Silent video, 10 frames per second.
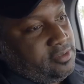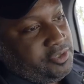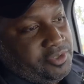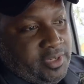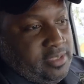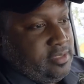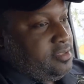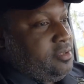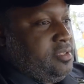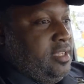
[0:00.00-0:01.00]
So she'll get these
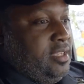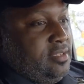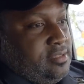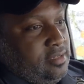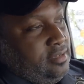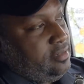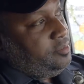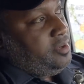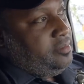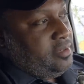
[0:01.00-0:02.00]
two tickets, and then
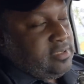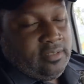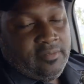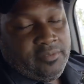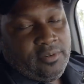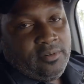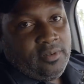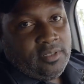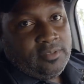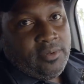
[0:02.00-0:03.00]
they'll be able to take the vehicle
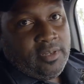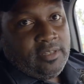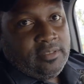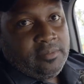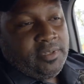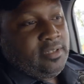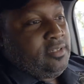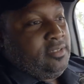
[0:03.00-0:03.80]
on to where they need to be.